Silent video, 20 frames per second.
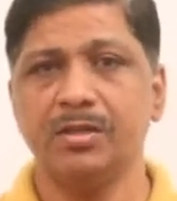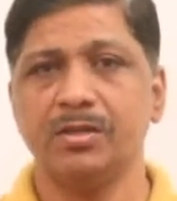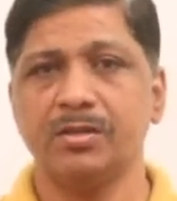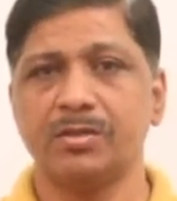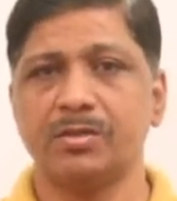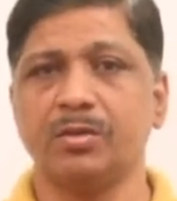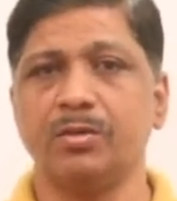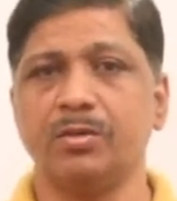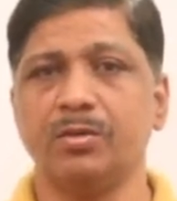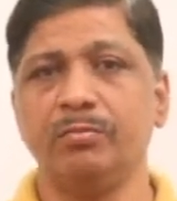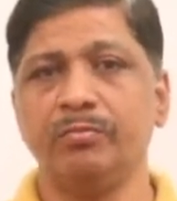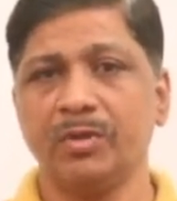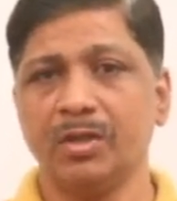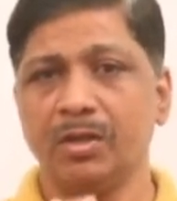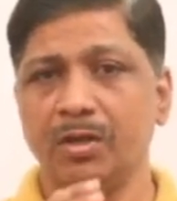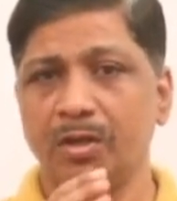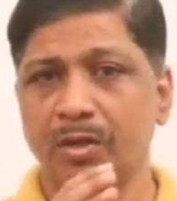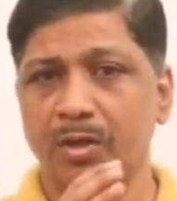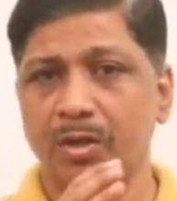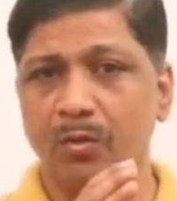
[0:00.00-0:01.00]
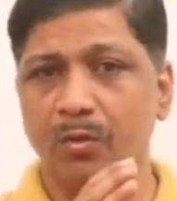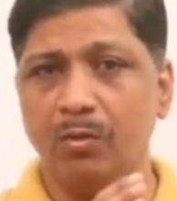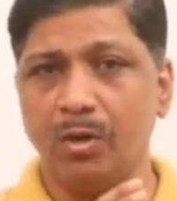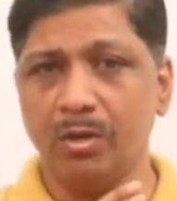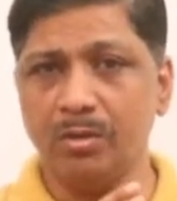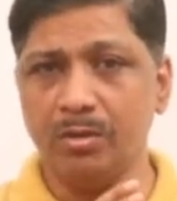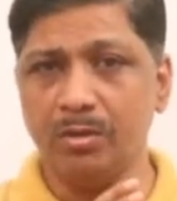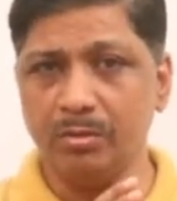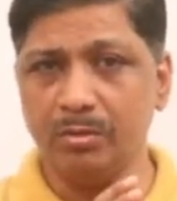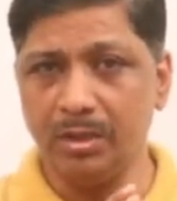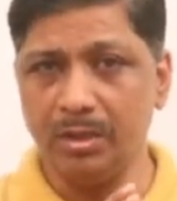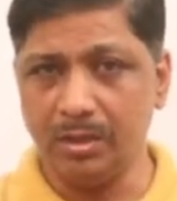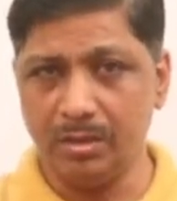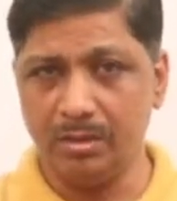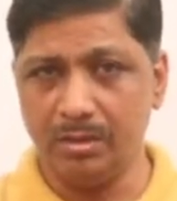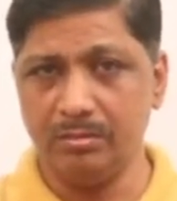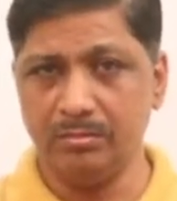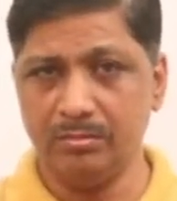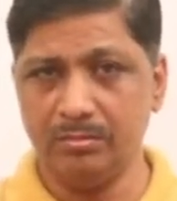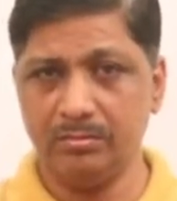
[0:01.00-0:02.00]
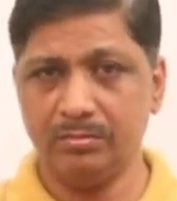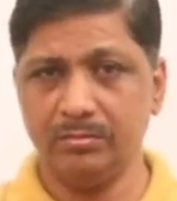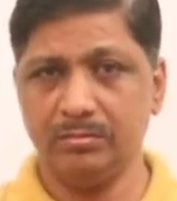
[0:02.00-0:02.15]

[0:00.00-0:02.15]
So you want to learn